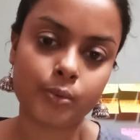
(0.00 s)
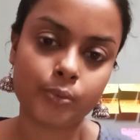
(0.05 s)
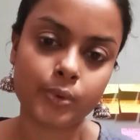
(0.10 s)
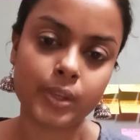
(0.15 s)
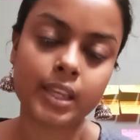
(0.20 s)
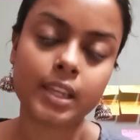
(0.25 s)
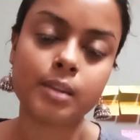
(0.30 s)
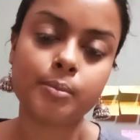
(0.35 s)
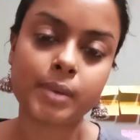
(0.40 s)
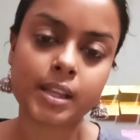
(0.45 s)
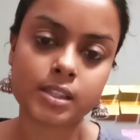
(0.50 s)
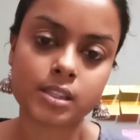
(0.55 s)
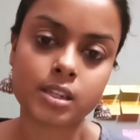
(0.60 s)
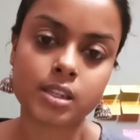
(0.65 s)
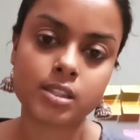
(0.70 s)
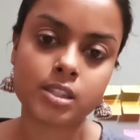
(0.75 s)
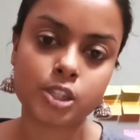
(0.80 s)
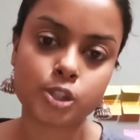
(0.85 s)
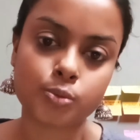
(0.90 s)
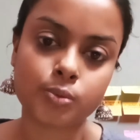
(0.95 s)
we can
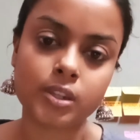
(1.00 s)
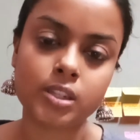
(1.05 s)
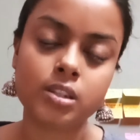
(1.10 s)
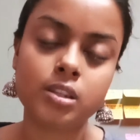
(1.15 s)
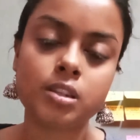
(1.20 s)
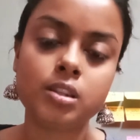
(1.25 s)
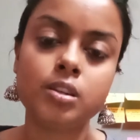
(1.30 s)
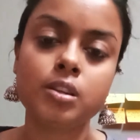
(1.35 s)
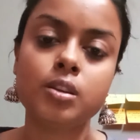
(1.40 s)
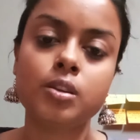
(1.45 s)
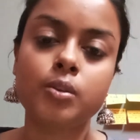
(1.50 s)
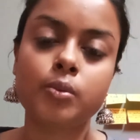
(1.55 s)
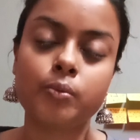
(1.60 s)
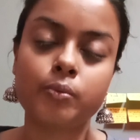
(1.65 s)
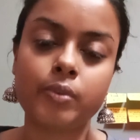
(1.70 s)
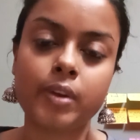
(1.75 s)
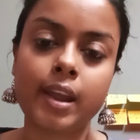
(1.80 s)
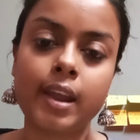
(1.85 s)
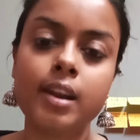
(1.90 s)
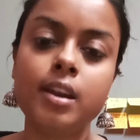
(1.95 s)
imagine a situation
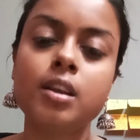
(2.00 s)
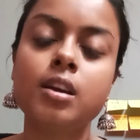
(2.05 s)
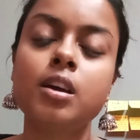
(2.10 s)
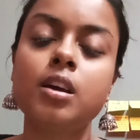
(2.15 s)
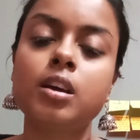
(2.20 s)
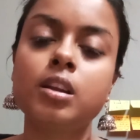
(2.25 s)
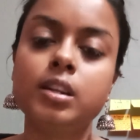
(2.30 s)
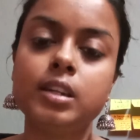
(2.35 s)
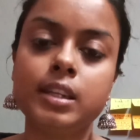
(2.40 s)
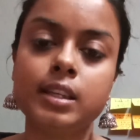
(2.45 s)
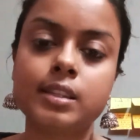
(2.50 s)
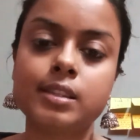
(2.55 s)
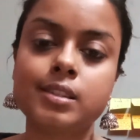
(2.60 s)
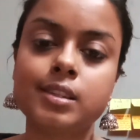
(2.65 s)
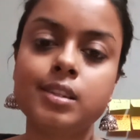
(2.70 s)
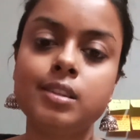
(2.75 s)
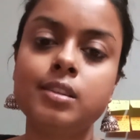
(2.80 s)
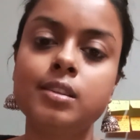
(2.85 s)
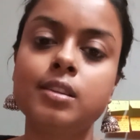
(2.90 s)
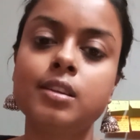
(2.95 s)
where
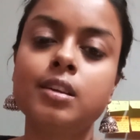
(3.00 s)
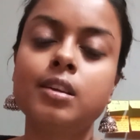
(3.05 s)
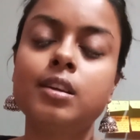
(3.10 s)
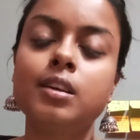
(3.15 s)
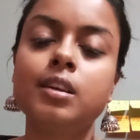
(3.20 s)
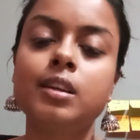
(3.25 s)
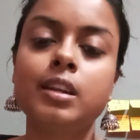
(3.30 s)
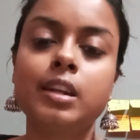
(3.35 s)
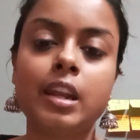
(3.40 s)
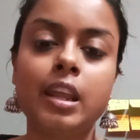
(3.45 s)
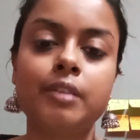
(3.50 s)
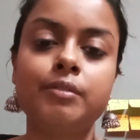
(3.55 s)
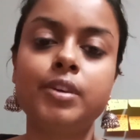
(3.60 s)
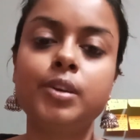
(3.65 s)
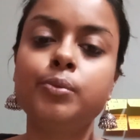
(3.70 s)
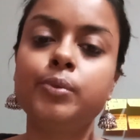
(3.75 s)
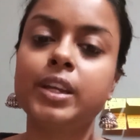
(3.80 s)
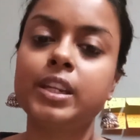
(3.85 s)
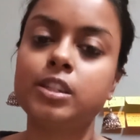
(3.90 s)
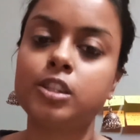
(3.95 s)
Nixon
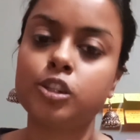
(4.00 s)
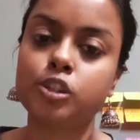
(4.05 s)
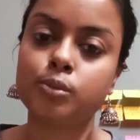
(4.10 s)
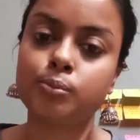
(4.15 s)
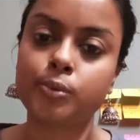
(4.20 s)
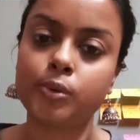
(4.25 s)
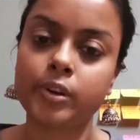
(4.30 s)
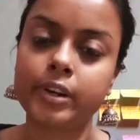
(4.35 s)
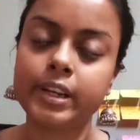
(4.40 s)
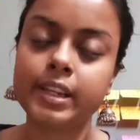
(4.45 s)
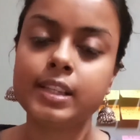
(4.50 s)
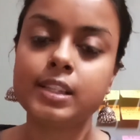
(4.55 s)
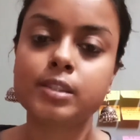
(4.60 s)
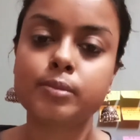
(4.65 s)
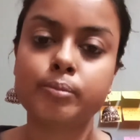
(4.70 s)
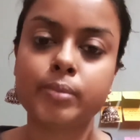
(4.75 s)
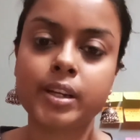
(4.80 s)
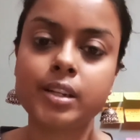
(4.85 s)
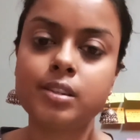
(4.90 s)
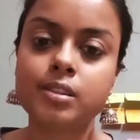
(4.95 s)
never went into
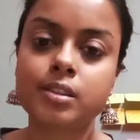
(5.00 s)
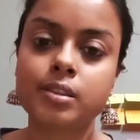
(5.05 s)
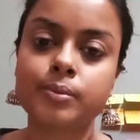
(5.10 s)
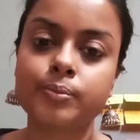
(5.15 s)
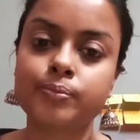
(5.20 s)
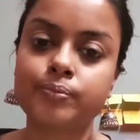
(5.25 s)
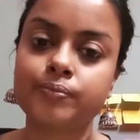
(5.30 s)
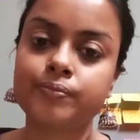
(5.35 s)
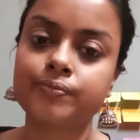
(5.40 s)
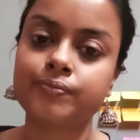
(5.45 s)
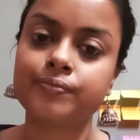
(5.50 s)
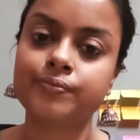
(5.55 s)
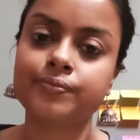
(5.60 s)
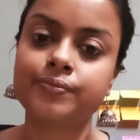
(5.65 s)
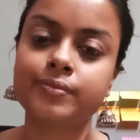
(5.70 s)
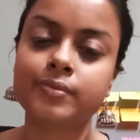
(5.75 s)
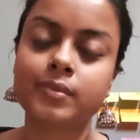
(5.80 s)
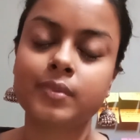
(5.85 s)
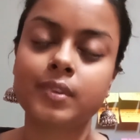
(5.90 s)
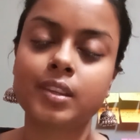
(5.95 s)
politics, but
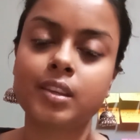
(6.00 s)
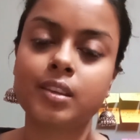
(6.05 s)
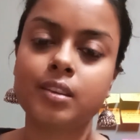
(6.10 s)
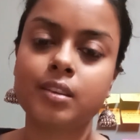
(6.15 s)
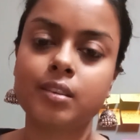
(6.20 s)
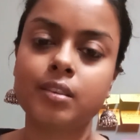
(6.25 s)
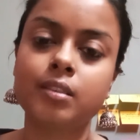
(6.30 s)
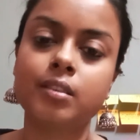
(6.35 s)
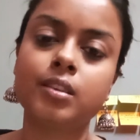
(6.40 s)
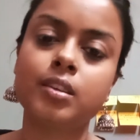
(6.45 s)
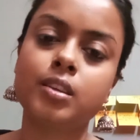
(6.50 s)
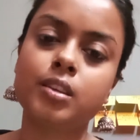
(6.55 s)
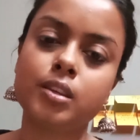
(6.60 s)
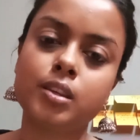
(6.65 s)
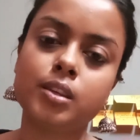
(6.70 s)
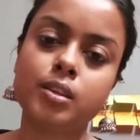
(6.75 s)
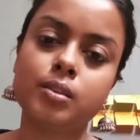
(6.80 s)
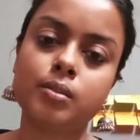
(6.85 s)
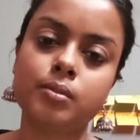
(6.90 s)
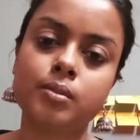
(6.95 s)

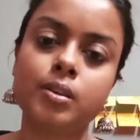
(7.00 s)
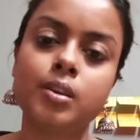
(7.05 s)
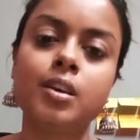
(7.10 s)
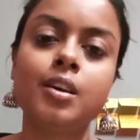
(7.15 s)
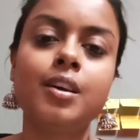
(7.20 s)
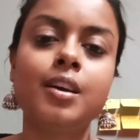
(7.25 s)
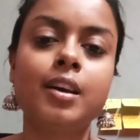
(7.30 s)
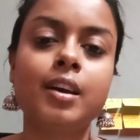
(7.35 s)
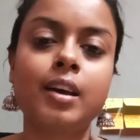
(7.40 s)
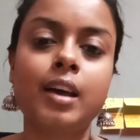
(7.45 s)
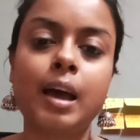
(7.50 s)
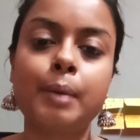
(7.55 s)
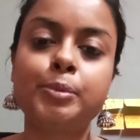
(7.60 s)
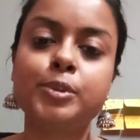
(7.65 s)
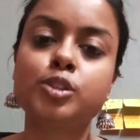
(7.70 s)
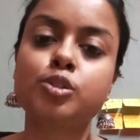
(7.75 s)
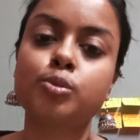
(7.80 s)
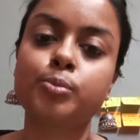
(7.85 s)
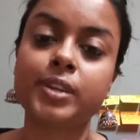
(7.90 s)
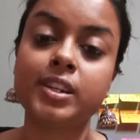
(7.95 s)
he
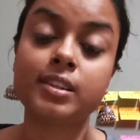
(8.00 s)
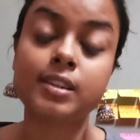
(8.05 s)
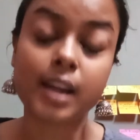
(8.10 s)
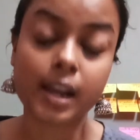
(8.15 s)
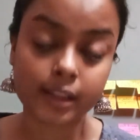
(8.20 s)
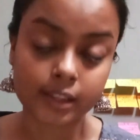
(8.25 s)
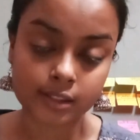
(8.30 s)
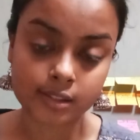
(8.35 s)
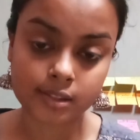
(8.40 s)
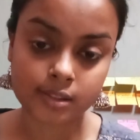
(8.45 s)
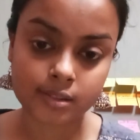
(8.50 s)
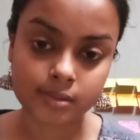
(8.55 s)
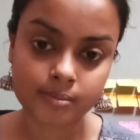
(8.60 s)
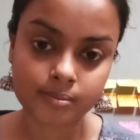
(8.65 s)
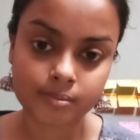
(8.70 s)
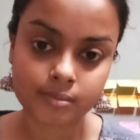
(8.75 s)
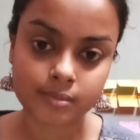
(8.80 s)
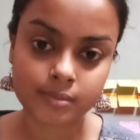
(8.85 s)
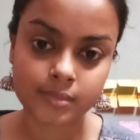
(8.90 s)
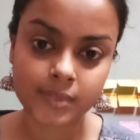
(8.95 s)
happens to be a Dougist.
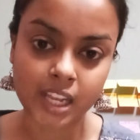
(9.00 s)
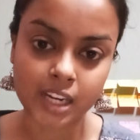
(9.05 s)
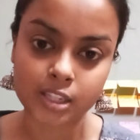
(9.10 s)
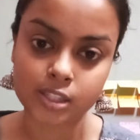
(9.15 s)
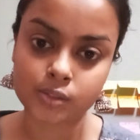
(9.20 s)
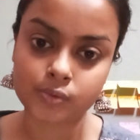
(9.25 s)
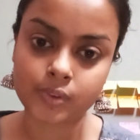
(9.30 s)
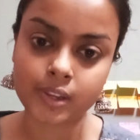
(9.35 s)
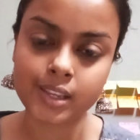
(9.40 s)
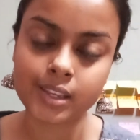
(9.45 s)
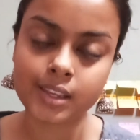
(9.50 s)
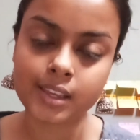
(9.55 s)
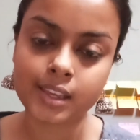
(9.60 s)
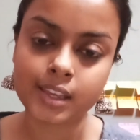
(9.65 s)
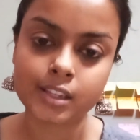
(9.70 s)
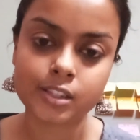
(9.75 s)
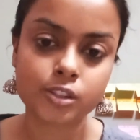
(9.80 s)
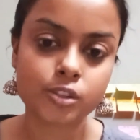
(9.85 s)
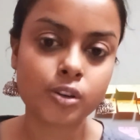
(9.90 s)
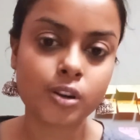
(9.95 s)
That is why
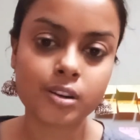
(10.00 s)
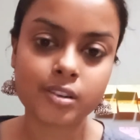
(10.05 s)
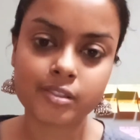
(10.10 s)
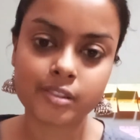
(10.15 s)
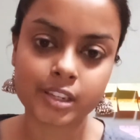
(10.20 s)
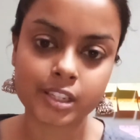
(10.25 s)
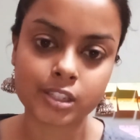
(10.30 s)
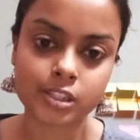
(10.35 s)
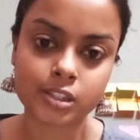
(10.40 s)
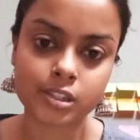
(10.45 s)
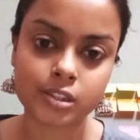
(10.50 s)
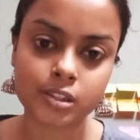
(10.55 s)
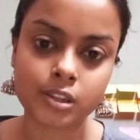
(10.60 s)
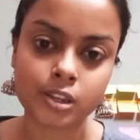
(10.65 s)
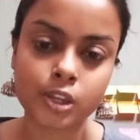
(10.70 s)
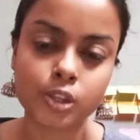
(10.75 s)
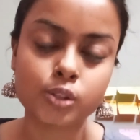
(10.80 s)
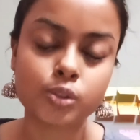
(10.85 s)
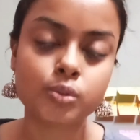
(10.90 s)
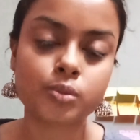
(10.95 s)
it's not rigid.
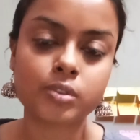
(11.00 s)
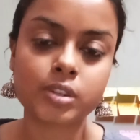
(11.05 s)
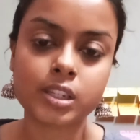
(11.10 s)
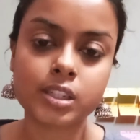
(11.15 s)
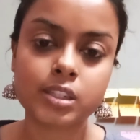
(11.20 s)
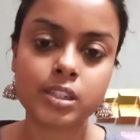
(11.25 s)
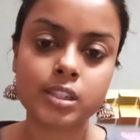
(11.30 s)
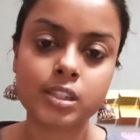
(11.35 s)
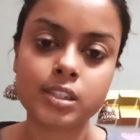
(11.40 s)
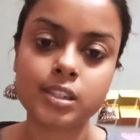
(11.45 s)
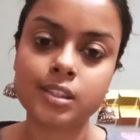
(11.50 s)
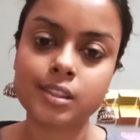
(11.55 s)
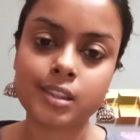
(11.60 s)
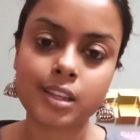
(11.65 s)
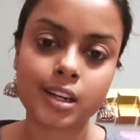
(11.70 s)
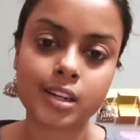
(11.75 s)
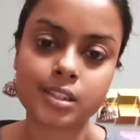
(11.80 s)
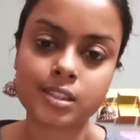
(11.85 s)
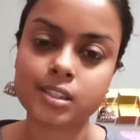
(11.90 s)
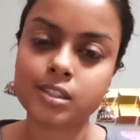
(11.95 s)
So rigidity in
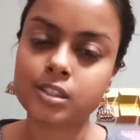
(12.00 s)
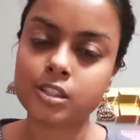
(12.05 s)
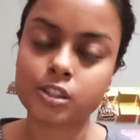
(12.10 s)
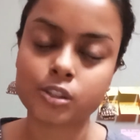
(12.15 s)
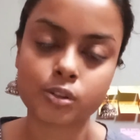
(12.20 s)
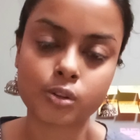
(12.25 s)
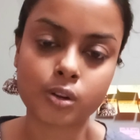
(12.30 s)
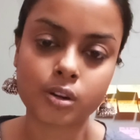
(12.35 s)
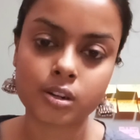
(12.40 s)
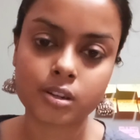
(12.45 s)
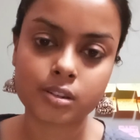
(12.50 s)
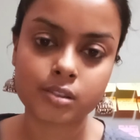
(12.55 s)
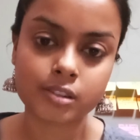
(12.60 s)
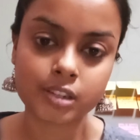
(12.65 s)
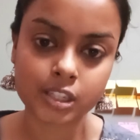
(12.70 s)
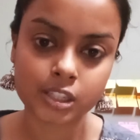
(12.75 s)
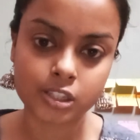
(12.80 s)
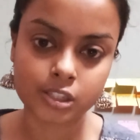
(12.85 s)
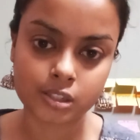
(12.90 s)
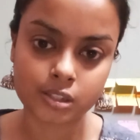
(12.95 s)
third sense is not
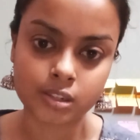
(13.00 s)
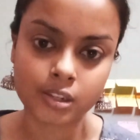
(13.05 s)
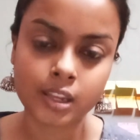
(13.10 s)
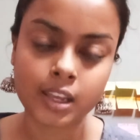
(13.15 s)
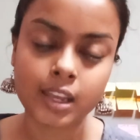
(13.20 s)
rigid.